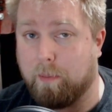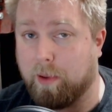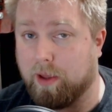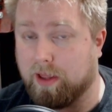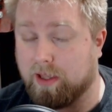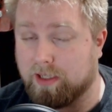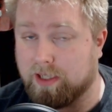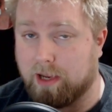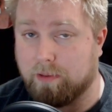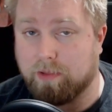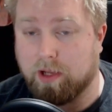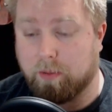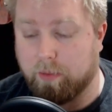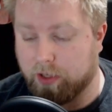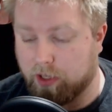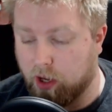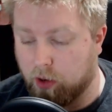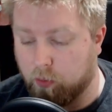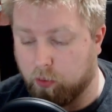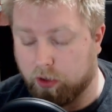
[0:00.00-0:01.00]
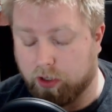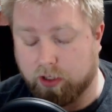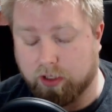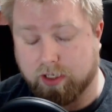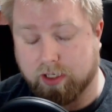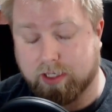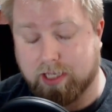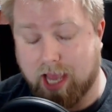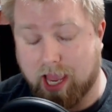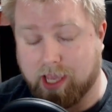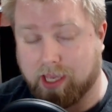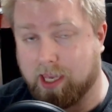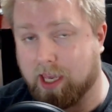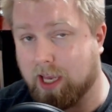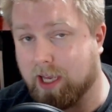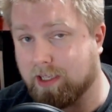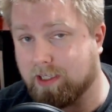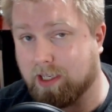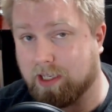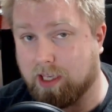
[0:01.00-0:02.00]
But at the same time, I don't want you to take it
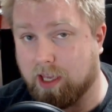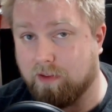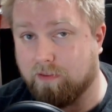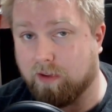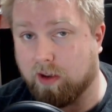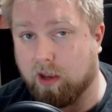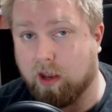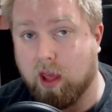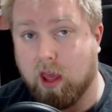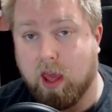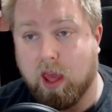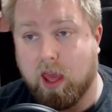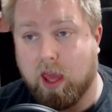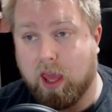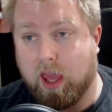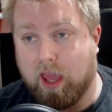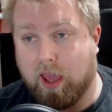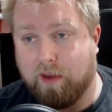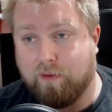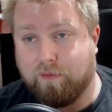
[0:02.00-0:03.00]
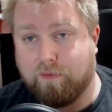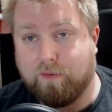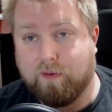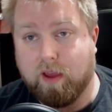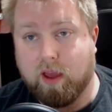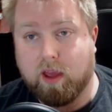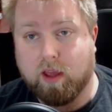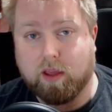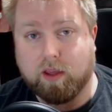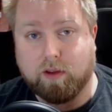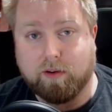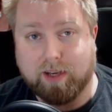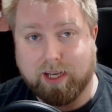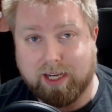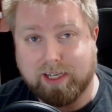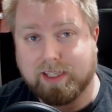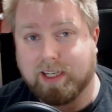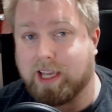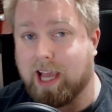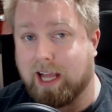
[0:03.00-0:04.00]
as a given. If you
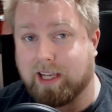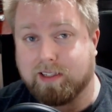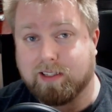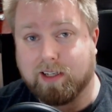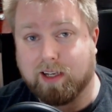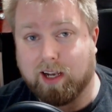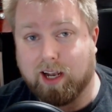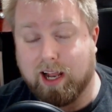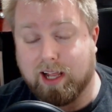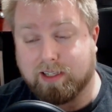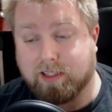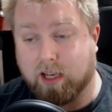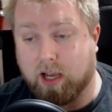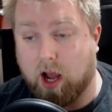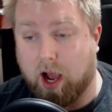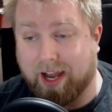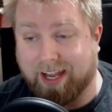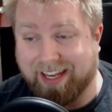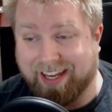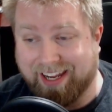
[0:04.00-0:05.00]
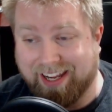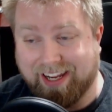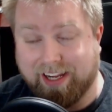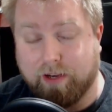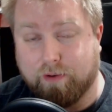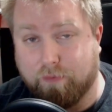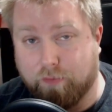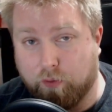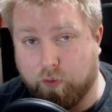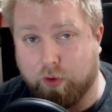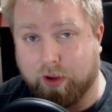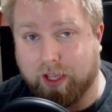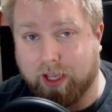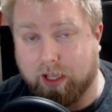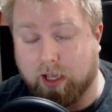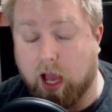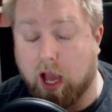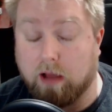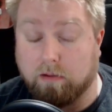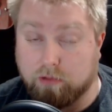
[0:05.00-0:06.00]
need to cancel a lesson, I need
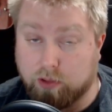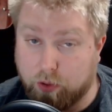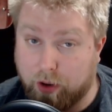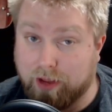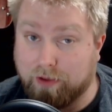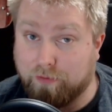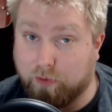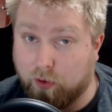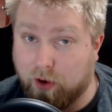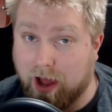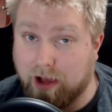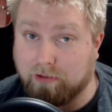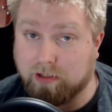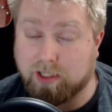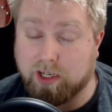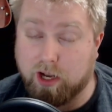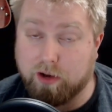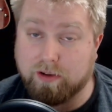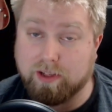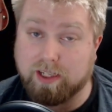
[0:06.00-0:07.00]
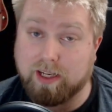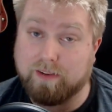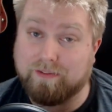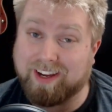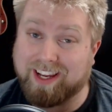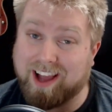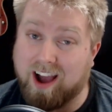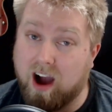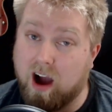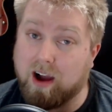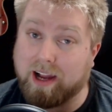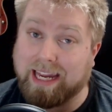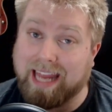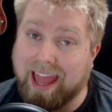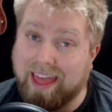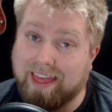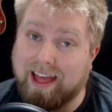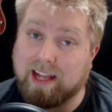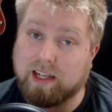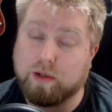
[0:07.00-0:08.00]
40, uh, 24 hours notice. And if I can't
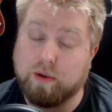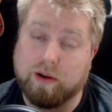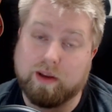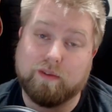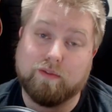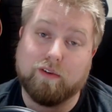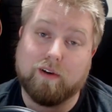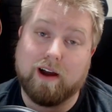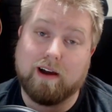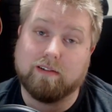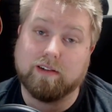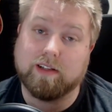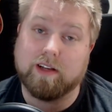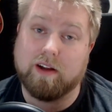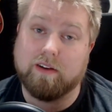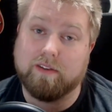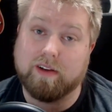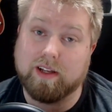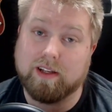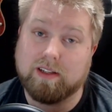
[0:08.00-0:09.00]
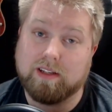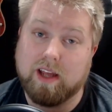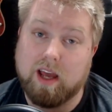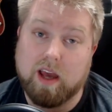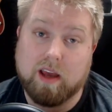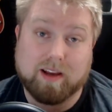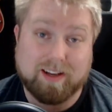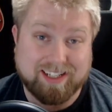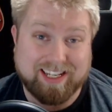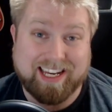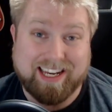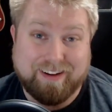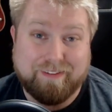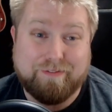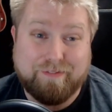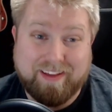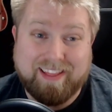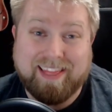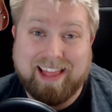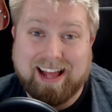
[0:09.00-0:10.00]
get that 24 hours notice, because I need to
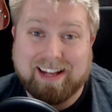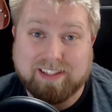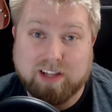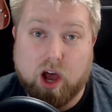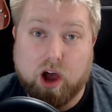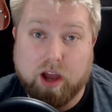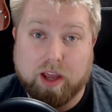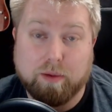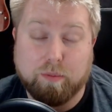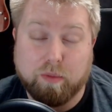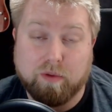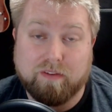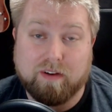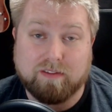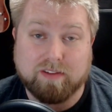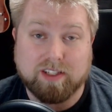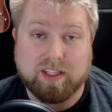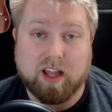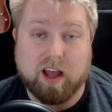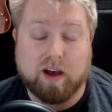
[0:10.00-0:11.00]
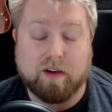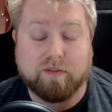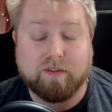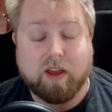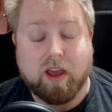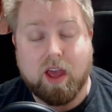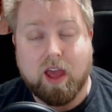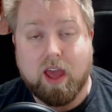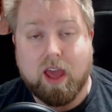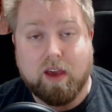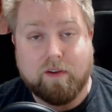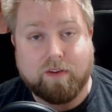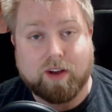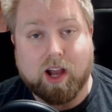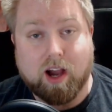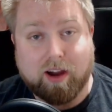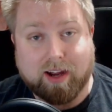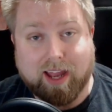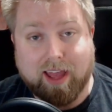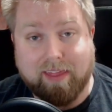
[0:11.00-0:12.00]
fill that time with other stuff, if I
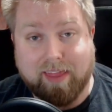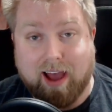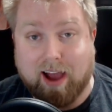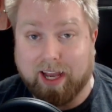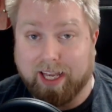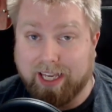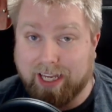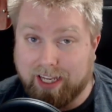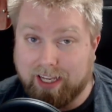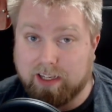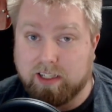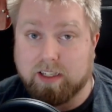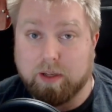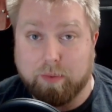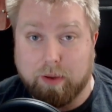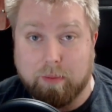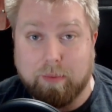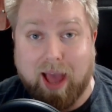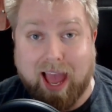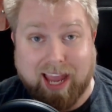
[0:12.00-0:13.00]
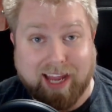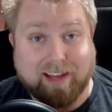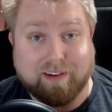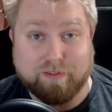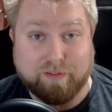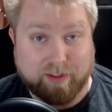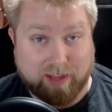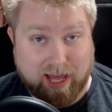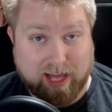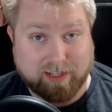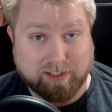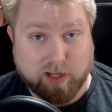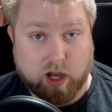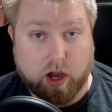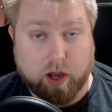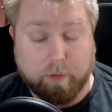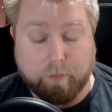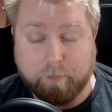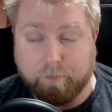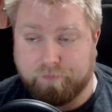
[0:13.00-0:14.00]
can't get that, I need to be paid for that
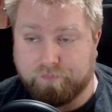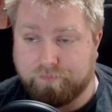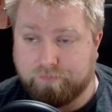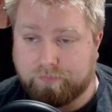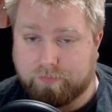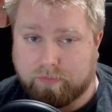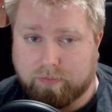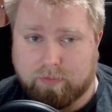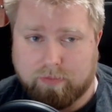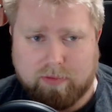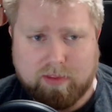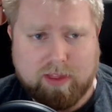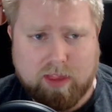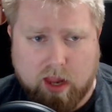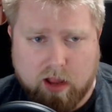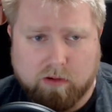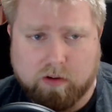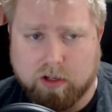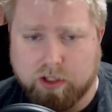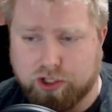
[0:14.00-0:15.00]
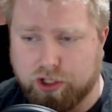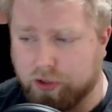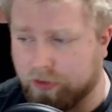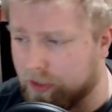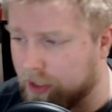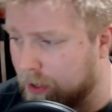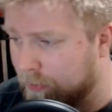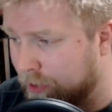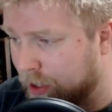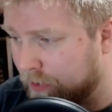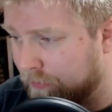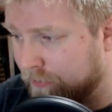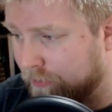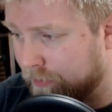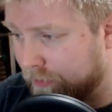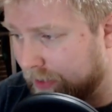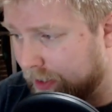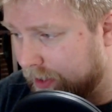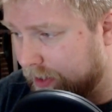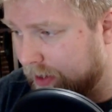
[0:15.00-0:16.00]
time. I've got a student coming
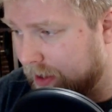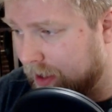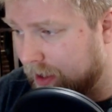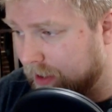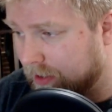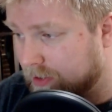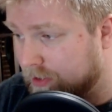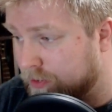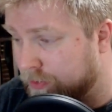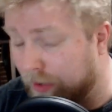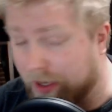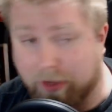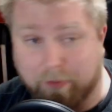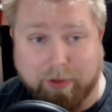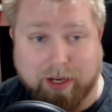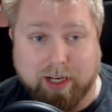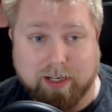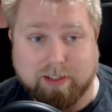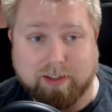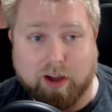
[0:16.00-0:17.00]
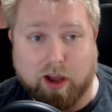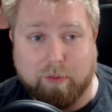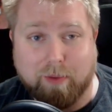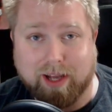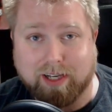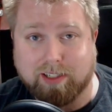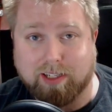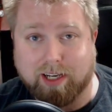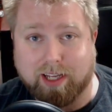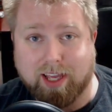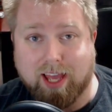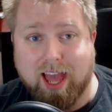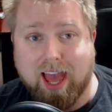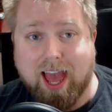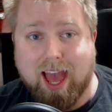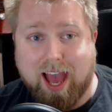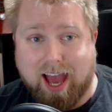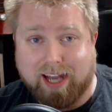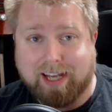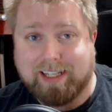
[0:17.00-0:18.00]
over in uh, 20 minutes time actually,
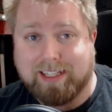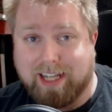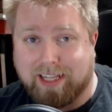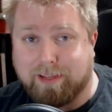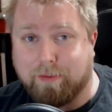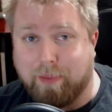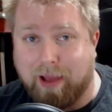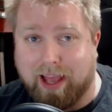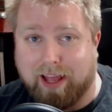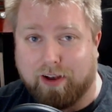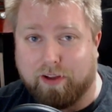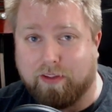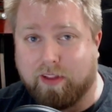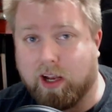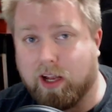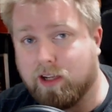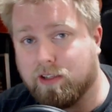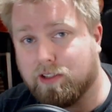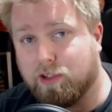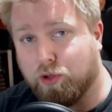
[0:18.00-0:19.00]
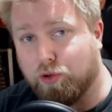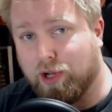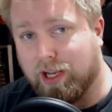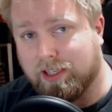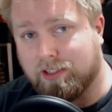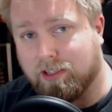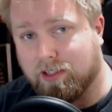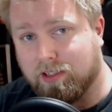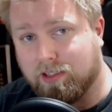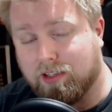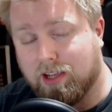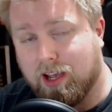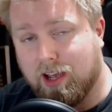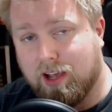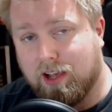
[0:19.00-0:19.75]
and he's had to bail on the last two lessons.